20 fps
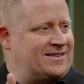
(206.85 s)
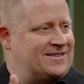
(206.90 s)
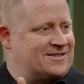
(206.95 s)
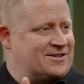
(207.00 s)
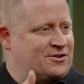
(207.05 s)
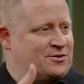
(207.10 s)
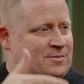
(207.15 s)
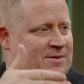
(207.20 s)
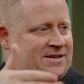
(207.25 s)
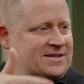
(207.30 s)
These
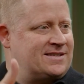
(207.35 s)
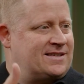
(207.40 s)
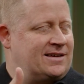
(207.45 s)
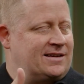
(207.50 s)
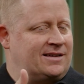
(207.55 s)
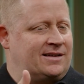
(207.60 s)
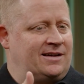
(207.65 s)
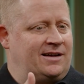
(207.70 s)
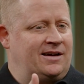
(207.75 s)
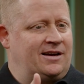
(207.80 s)
are humans
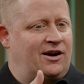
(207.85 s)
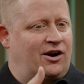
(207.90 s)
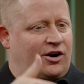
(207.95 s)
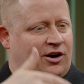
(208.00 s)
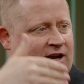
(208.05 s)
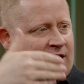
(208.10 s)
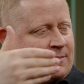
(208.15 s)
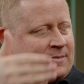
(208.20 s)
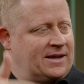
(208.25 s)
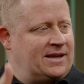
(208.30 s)
that are
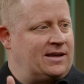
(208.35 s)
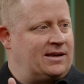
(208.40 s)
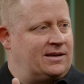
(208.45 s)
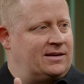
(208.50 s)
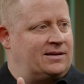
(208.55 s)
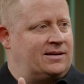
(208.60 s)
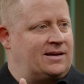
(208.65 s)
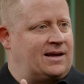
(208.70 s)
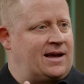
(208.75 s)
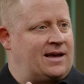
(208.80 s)
coming
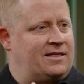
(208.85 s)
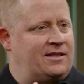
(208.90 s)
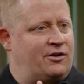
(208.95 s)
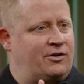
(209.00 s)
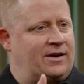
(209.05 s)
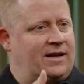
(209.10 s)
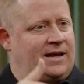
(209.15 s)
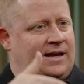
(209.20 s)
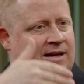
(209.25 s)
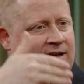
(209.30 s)
in and
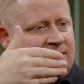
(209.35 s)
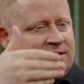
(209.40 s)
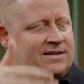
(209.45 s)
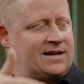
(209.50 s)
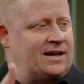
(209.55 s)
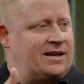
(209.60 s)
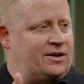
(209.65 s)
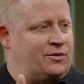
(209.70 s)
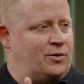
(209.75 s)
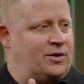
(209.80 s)
they're
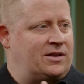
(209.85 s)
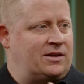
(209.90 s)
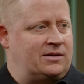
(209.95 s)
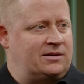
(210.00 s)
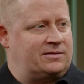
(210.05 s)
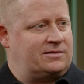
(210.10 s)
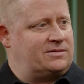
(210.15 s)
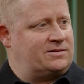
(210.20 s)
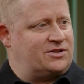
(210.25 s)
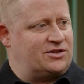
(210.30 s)
inundated with
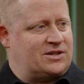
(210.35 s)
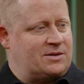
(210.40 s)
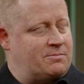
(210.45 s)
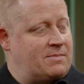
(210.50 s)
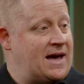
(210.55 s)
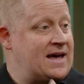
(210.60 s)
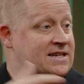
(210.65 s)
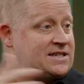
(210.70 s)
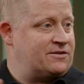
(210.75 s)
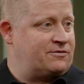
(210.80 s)
just a
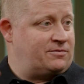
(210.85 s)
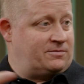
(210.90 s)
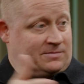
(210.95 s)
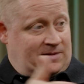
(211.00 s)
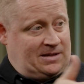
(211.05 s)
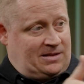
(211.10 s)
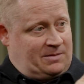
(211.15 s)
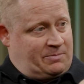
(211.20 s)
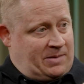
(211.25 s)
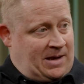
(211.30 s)
massive,
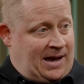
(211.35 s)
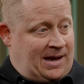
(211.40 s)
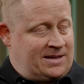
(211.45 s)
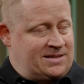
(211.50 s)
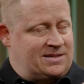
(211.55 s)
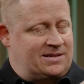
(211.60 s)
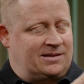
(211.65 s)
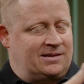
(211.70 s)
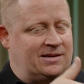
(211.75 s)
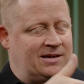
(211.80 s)
in the
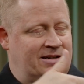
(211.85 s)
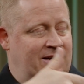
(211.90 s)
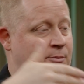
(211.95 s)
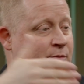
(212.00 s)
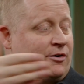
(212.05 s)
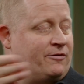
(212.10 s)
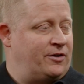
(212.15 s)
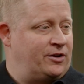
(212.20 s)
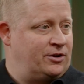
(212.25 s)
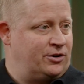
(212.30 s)
past, a
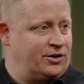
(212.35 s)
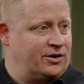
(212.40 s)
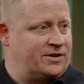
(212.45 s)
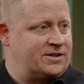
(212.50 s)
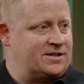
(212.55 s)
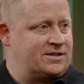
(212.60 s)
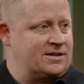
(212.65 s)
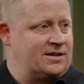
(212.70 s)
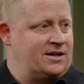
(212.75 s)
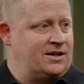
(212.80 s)
number of
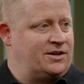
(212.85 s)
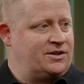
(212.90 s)
alerts.